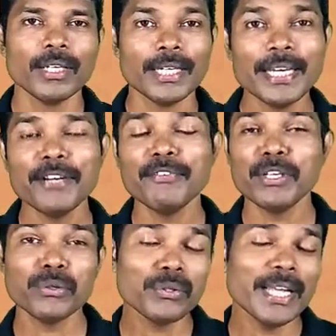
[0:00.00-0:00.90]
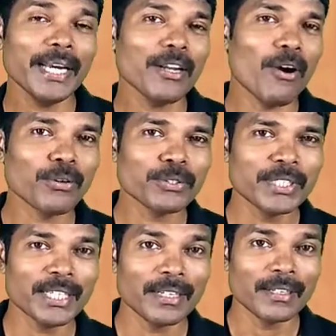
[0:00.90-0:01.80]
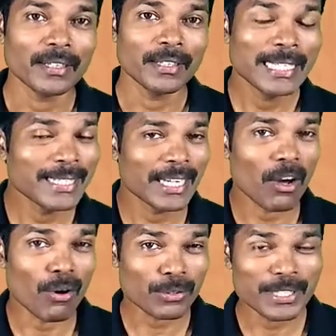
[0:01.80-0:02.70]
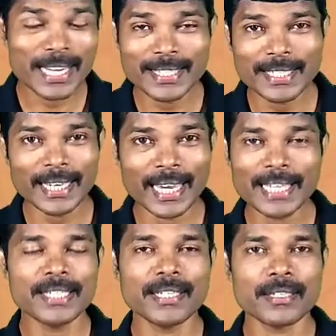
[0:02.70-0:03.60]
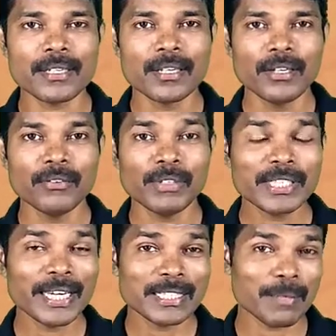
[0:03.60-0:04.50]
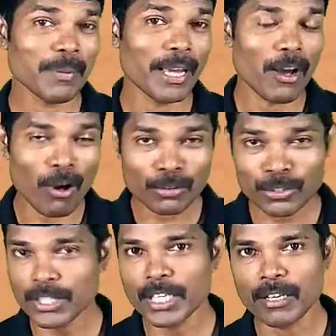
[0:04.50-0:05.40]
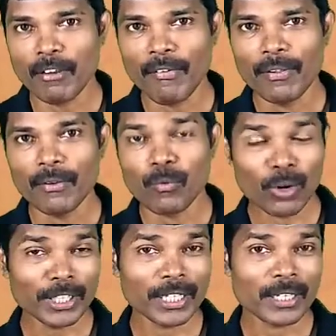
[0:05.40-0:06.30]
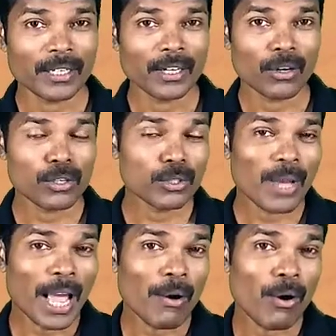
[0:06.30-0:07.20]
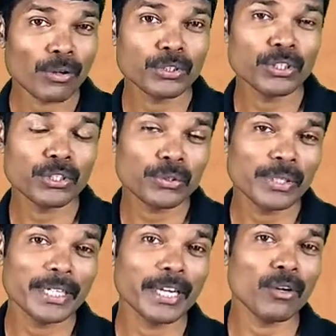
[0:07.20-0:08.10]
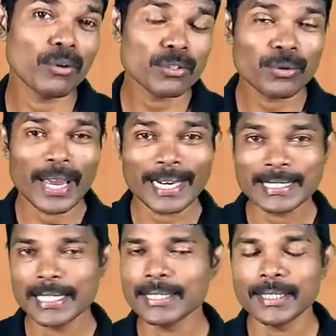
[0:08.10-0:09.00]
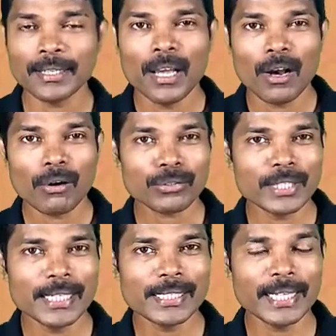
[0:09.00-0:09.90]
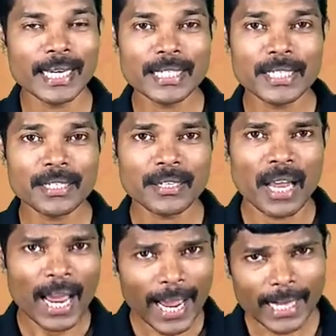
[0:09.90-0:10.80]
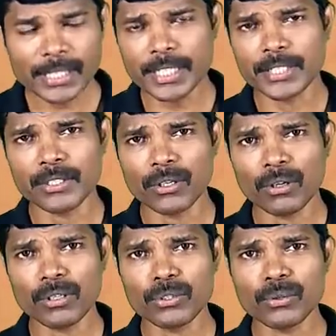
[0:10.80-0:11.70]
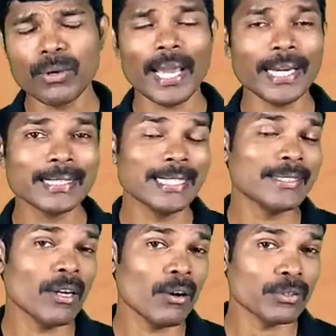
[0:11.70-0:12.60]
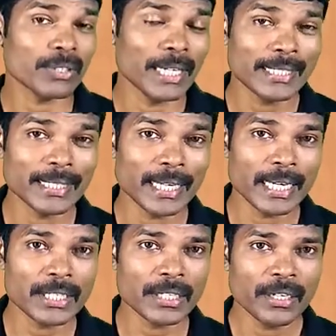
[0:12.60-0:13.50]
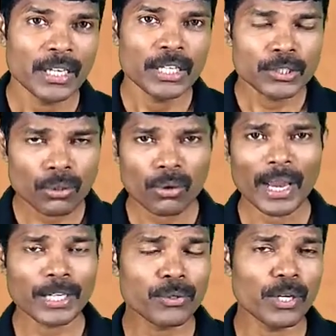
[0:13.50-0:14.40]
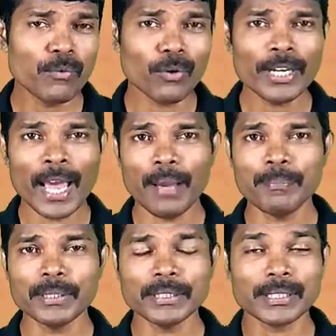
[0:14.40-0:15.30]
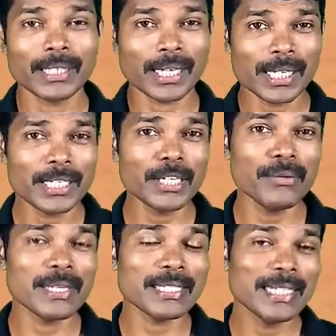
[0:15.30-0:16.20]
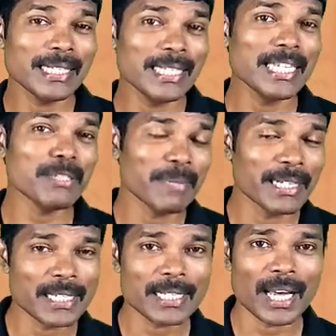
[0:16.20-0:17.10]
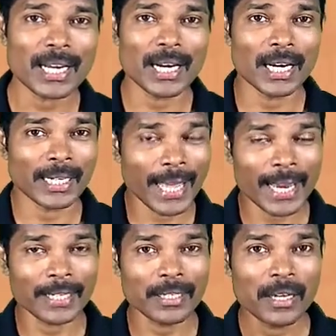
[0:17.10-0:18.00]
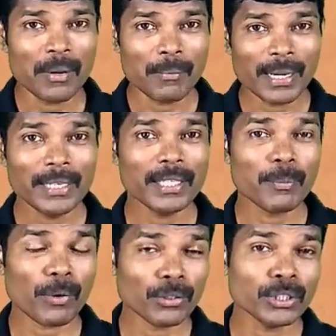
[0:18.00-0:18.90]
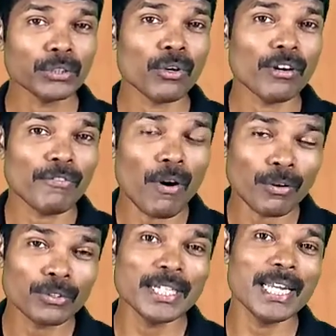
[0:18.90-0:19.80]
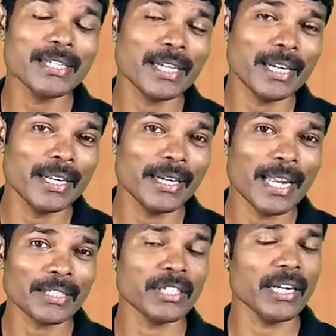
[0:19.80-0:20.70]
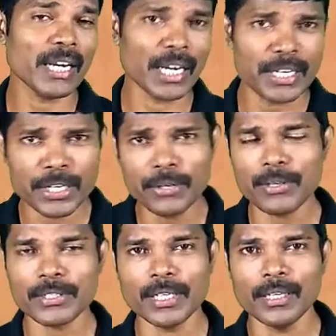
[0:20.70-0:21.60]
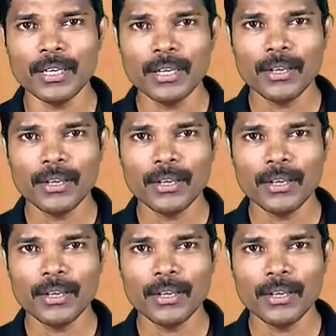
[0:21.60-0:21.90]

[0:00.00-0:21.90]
Here we know that oxygen is an oxidizing agent which can supply oxygen. Water also have oxygen, so it can also act as an oxidizing agent. Acids also act as an oxidizing agent. So actually what happens, continuously these metals are attacked by the process of oxidation and reduction continuously.